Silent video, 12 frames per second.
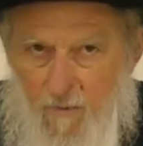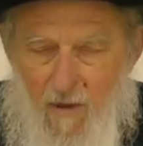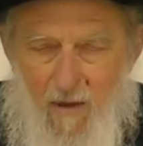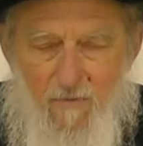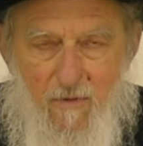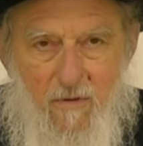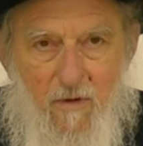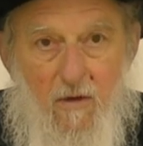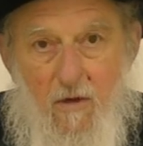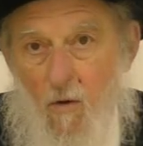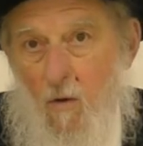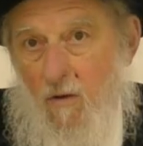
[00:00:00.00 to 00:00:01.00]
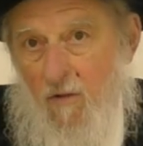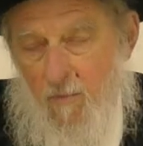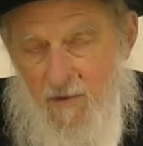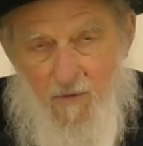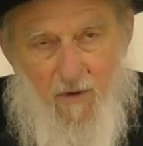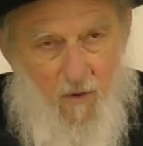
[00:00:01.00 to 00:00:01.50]
the relevant all the
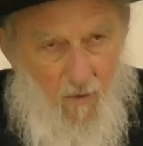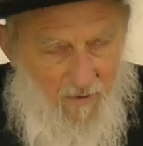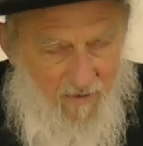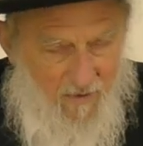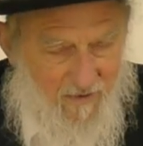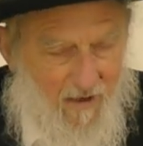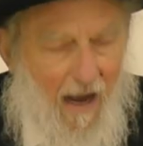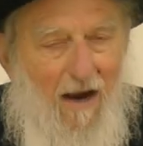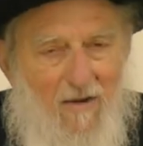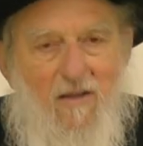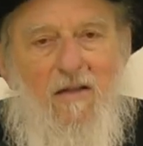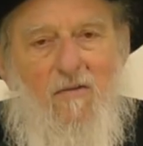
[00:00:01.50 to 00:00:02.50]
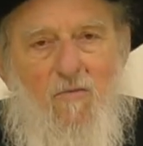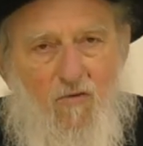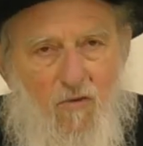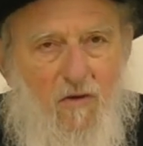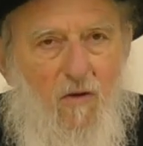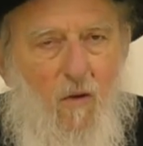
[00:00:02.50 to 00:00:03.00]
material entirely, and
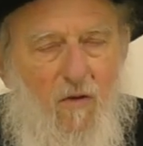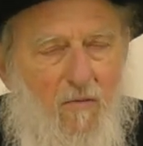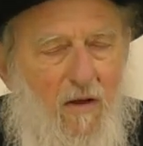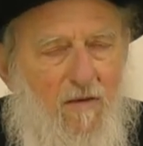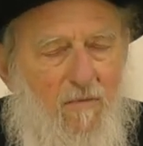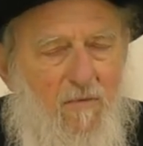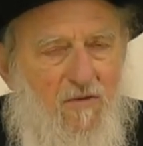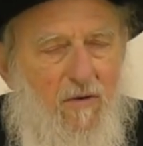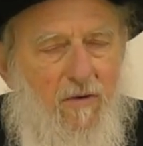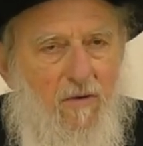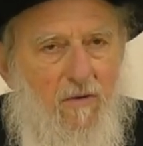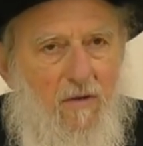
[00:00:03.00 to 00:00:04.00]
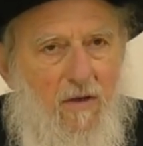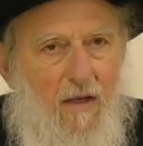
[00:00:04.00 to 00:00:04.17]
certainly all the relevant material,